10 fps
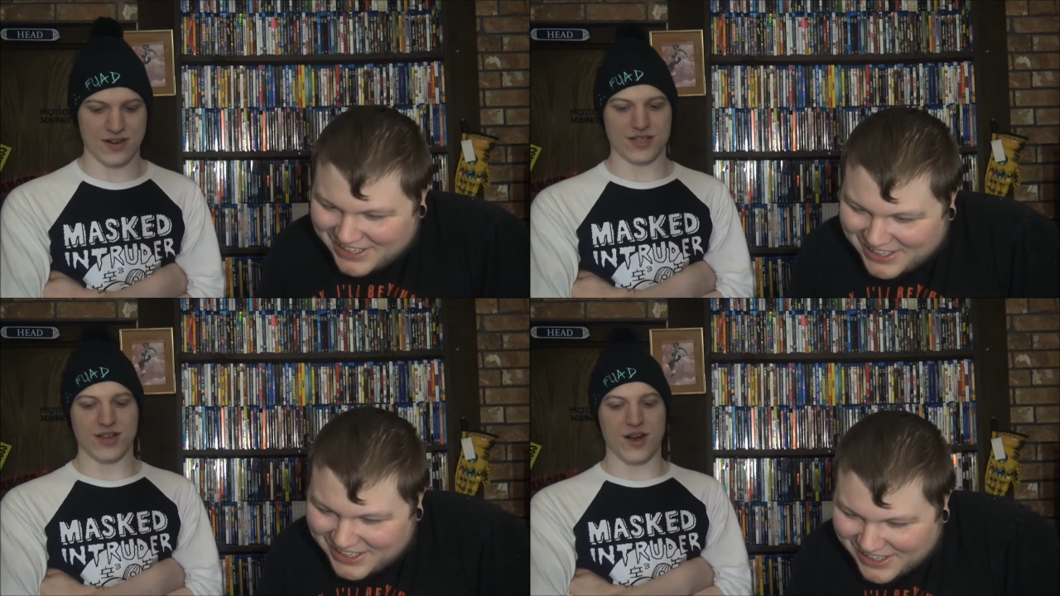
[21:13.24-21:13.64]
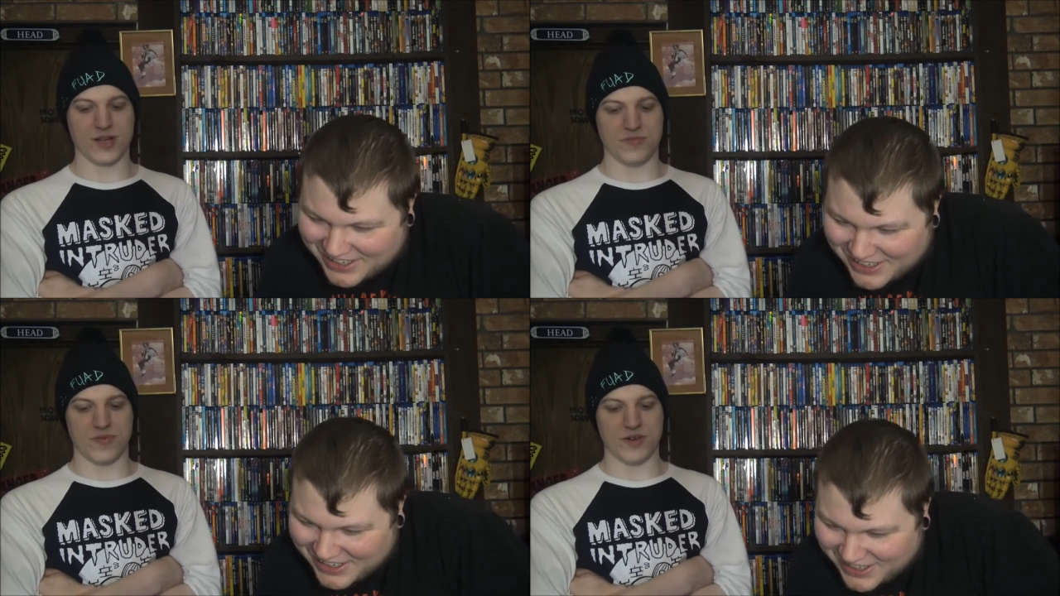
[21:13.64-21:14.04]
Speaker 1: A Star Is
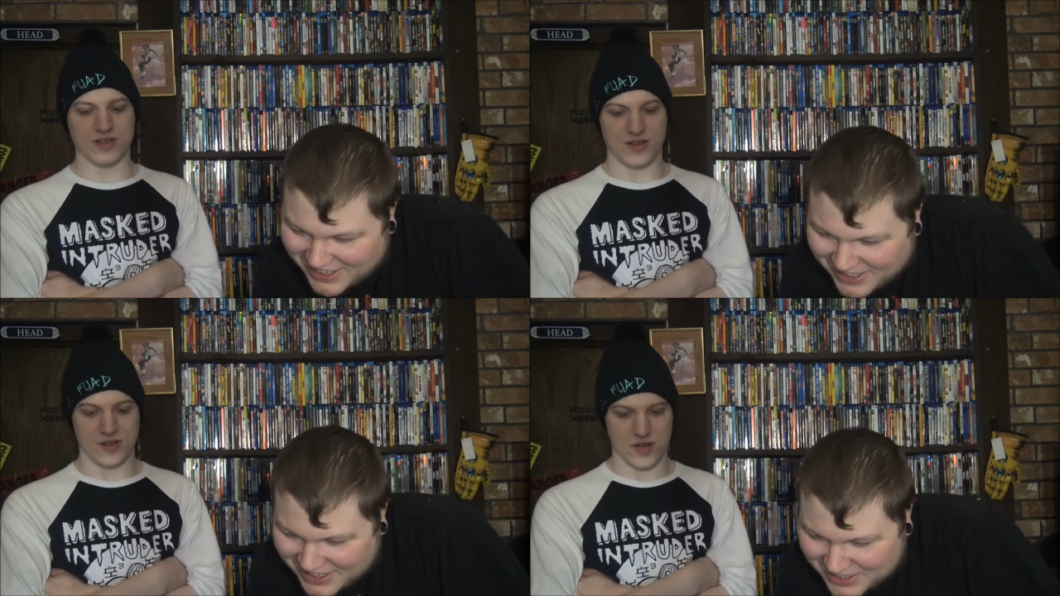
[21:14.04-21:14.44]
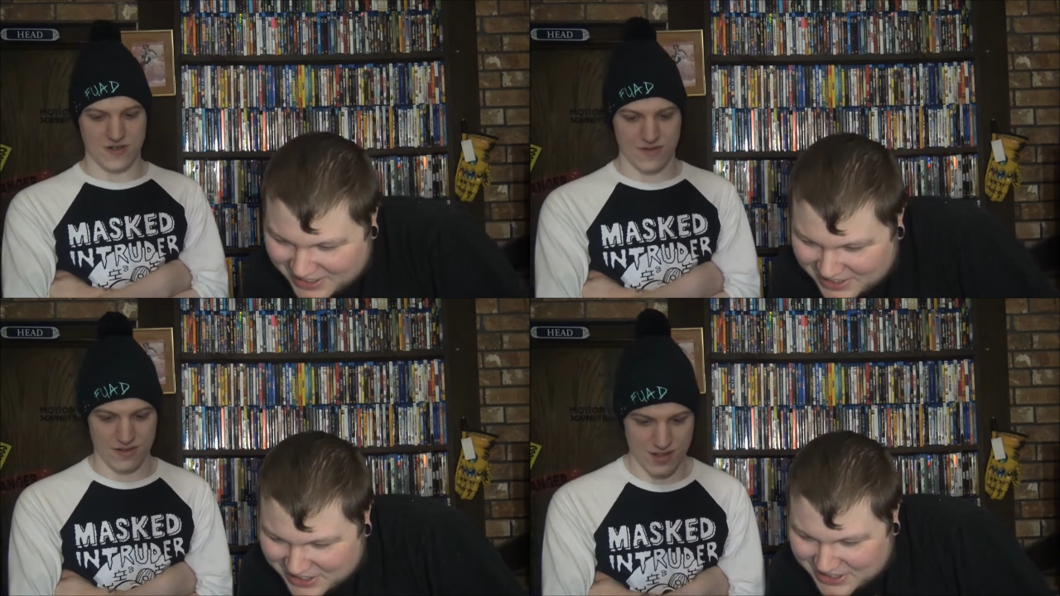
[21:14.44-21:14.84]
Born is
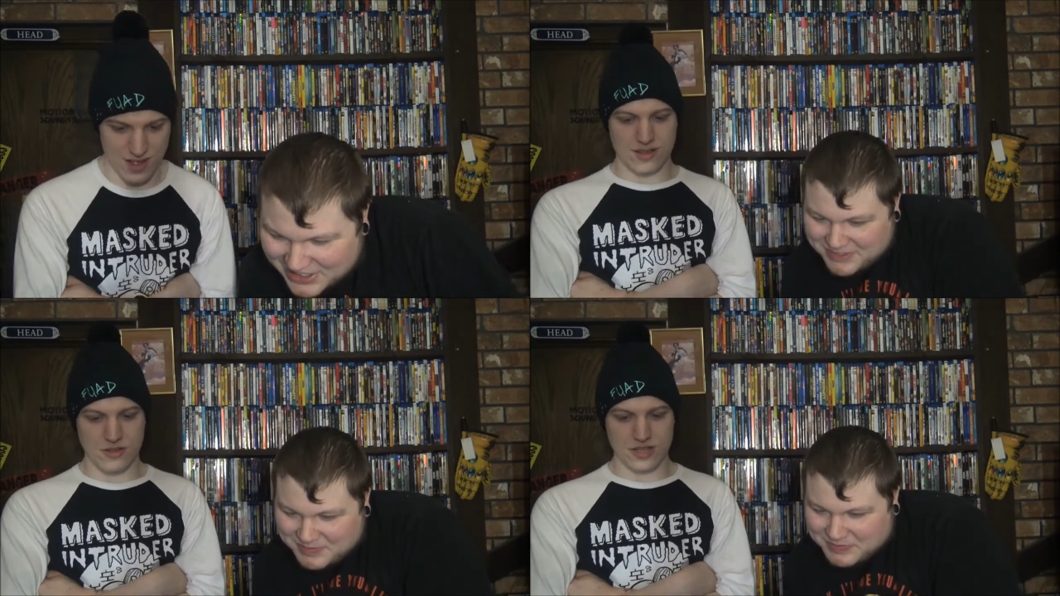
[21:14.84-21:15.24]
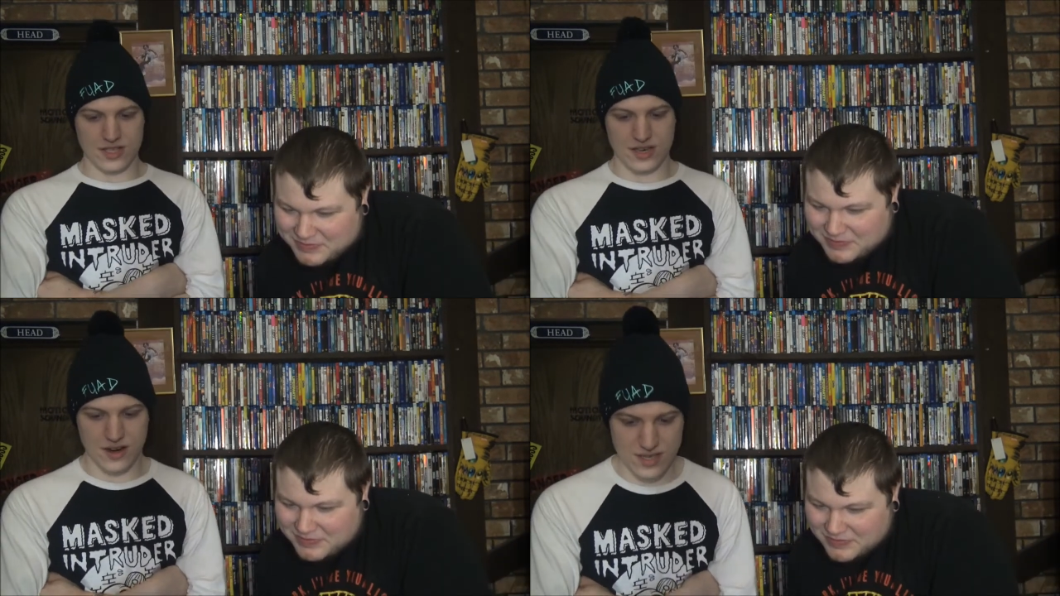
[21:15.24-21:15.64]
awful. Lola
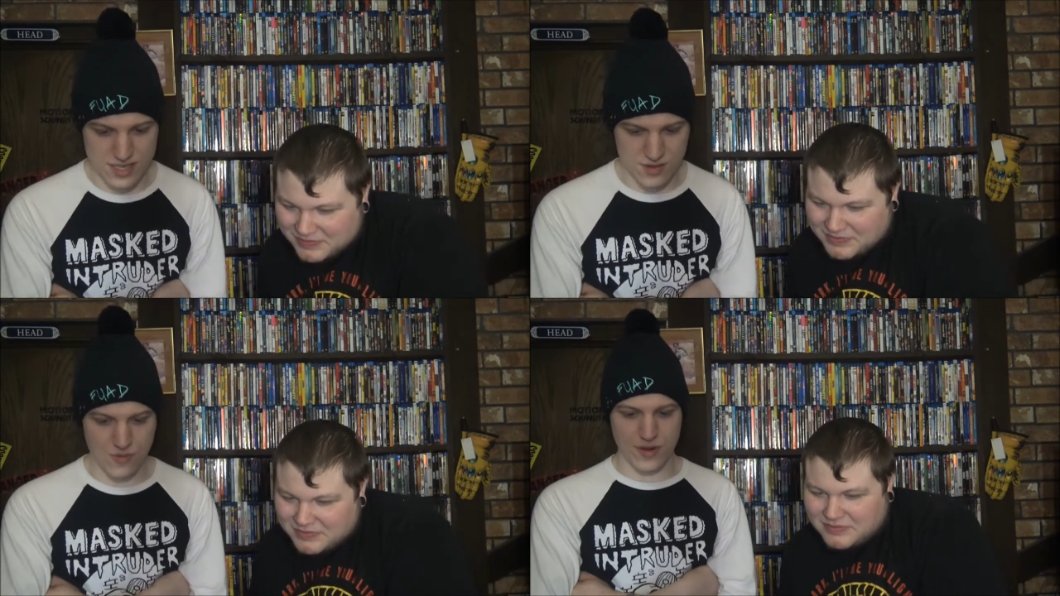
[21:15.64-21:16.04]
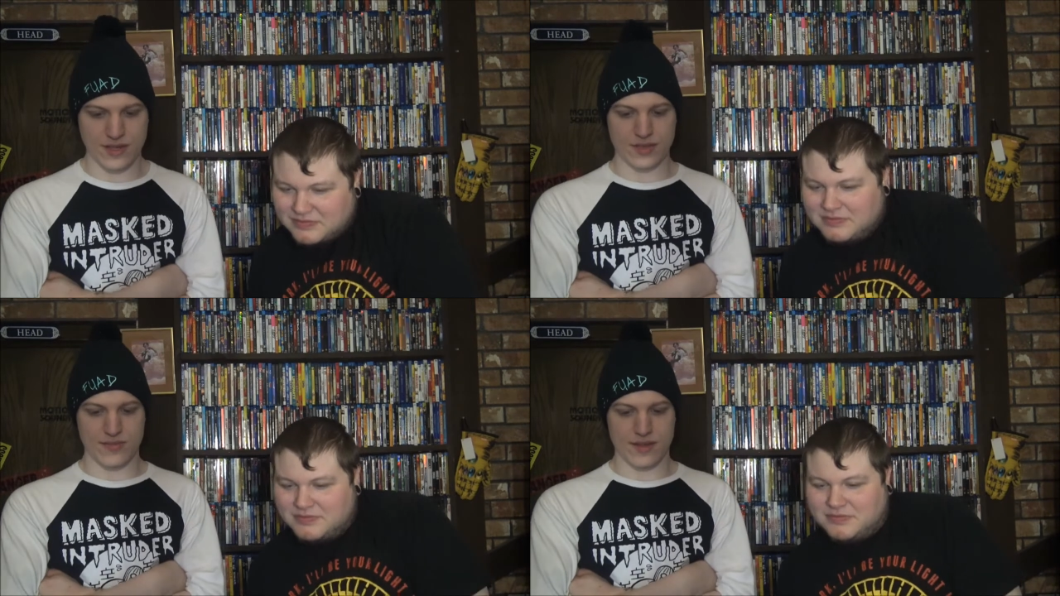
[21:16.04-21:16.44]
Starr said Will
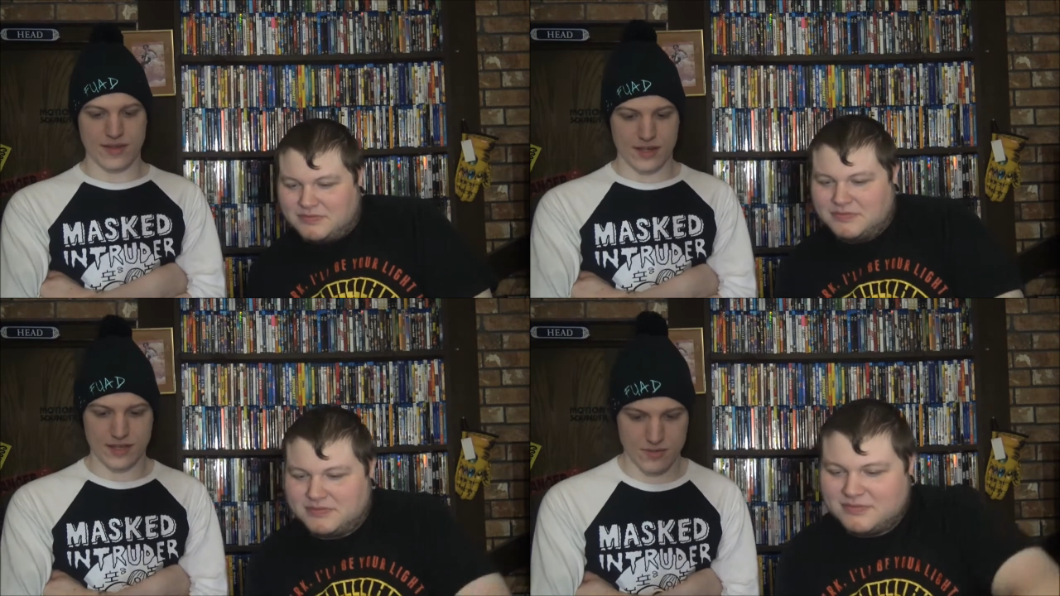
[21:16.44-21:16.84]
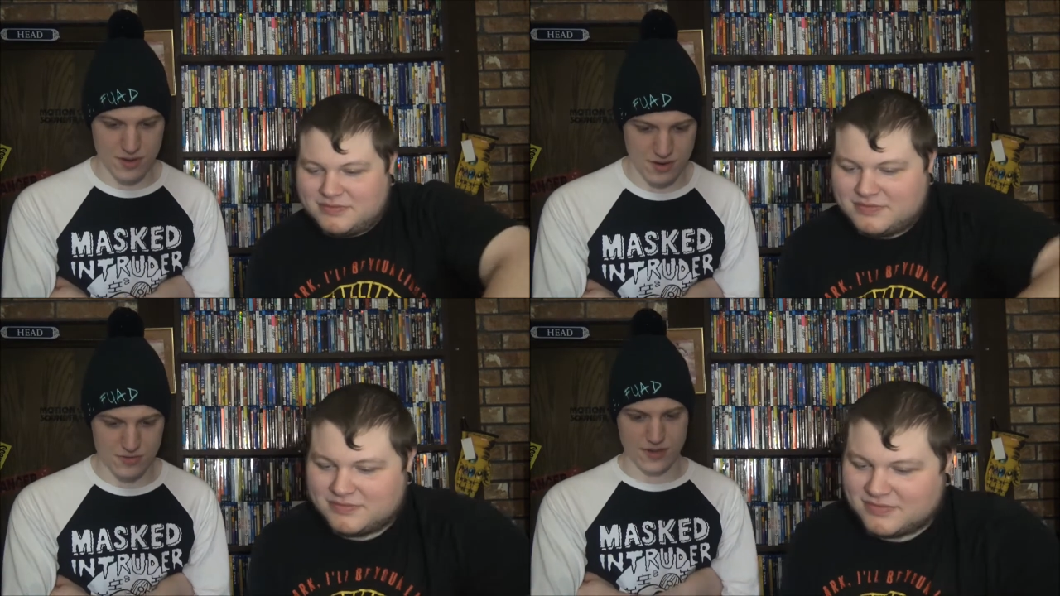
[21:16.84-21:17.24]
Smith. I assume they're
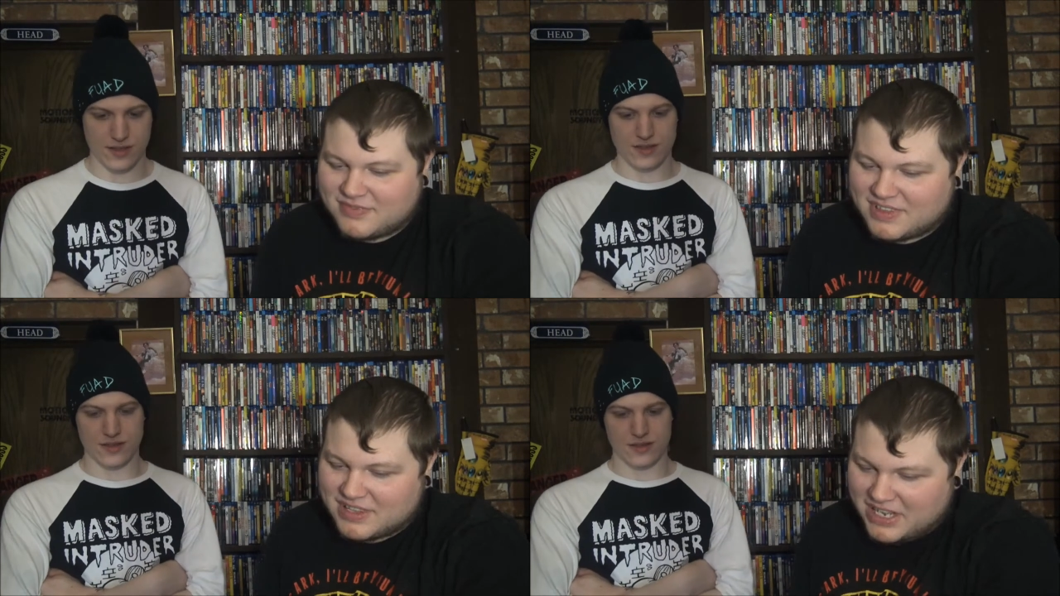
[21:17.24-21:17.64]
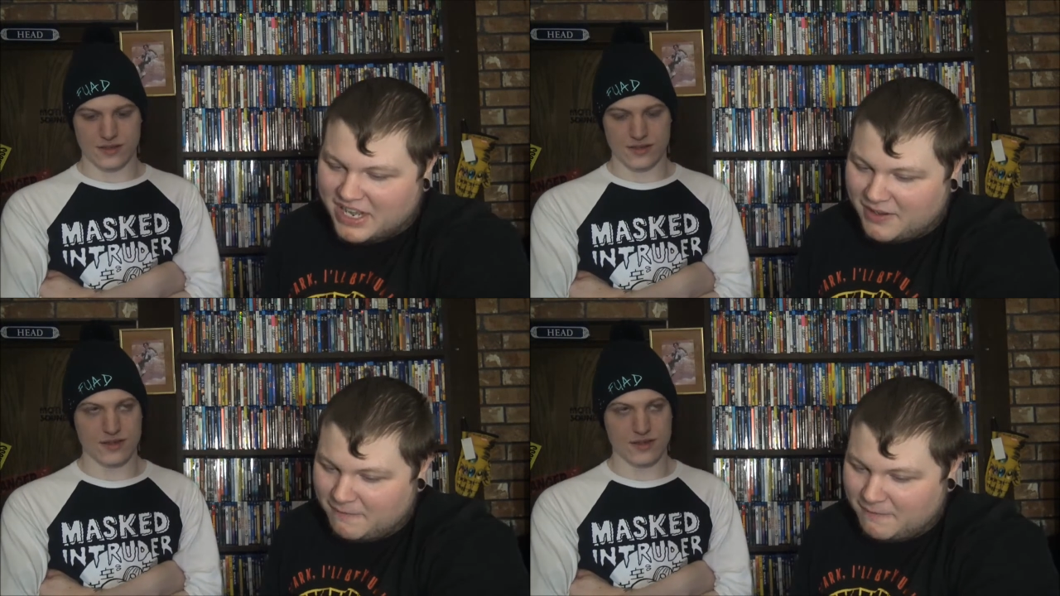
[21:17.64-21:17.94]
all Wills. Yeah.